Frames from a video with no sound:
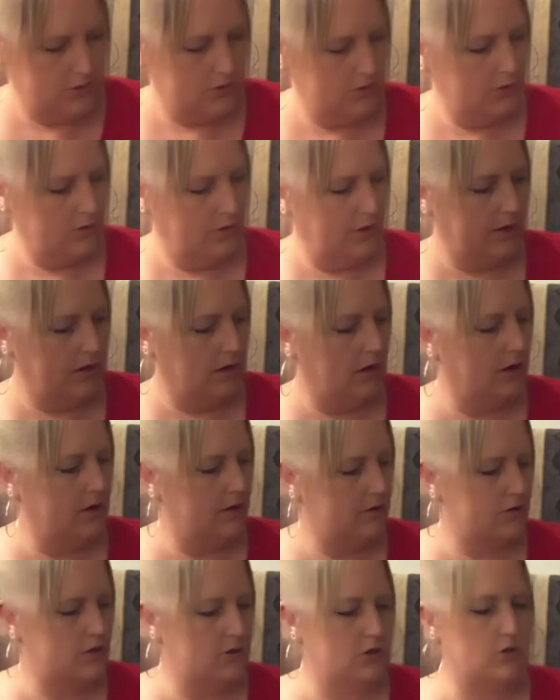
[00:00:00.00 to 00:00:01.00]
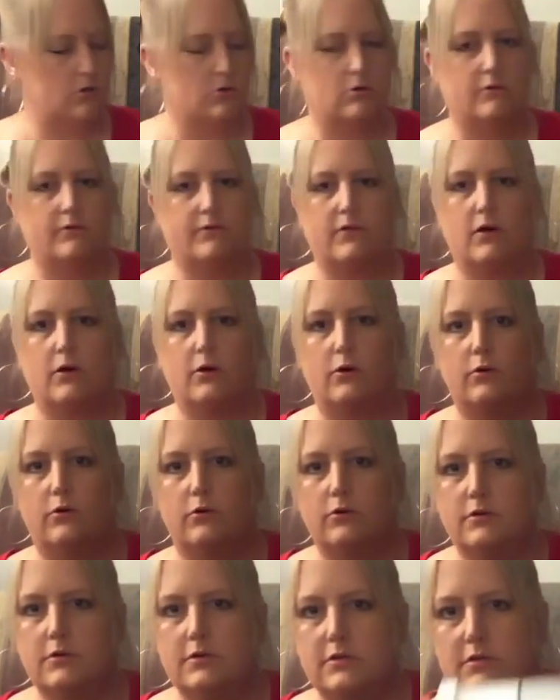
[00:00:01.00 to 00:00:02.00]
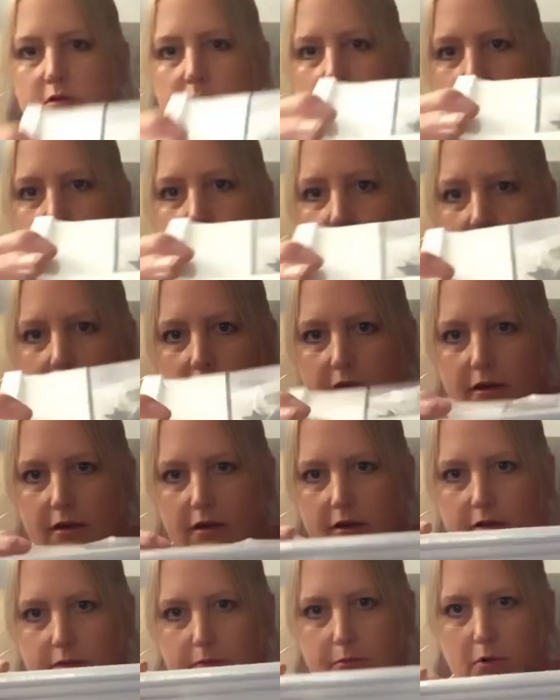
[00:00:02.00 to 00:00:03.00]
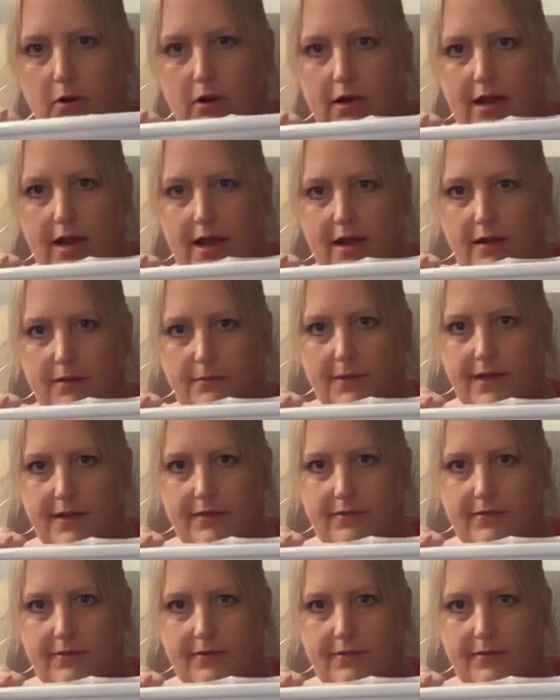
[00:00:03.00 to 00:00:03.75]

So I got two of those. I'll probably hang them like